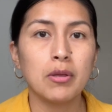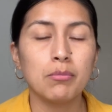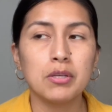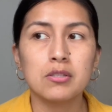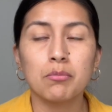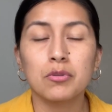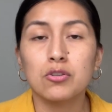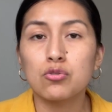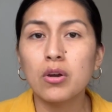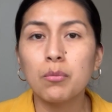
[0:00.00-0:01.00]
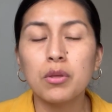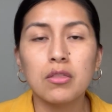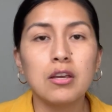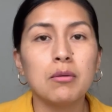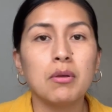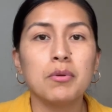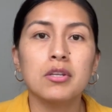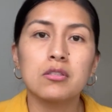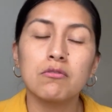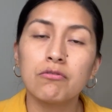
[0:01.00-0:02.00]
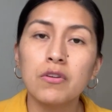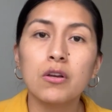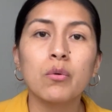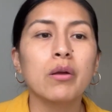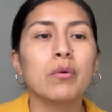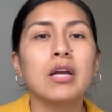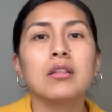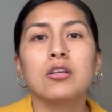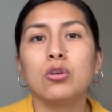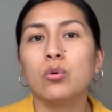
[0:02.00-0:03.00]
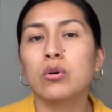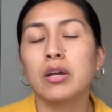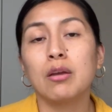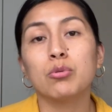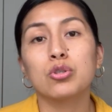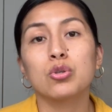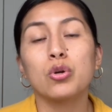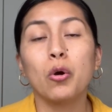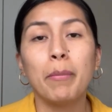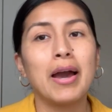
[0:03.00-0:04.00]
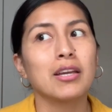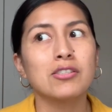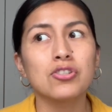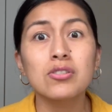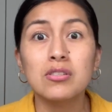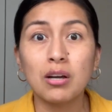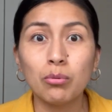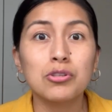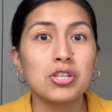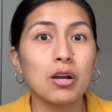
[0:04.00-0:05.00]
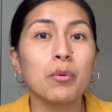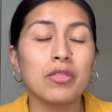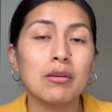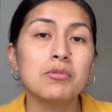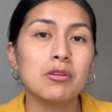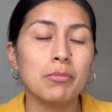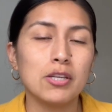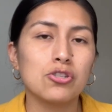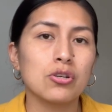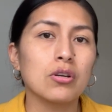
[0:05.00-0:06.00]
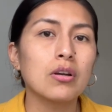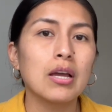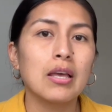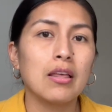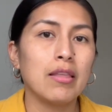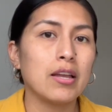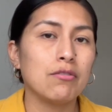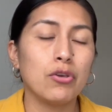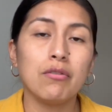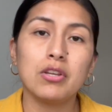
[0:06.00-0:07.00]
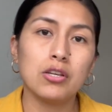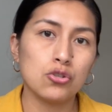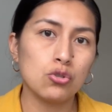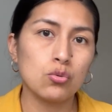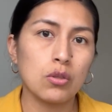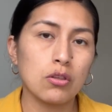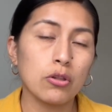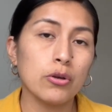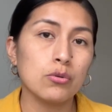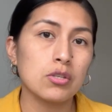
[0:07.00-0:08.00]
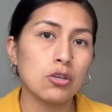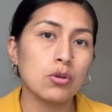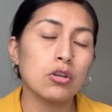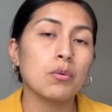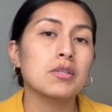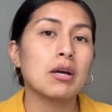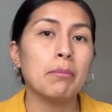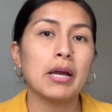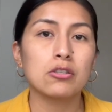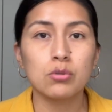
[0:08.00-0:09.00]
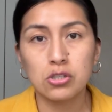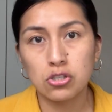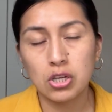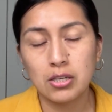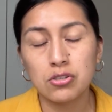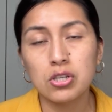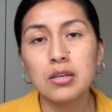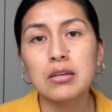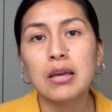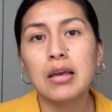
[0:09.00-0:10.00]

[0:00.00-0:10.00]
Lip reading: maybe something's wrong with it, maybe it doesn't fit quite right, then you are able to go back and just double check with them to make sure that if you have any issues with the clothes that you can always come back to exchange it.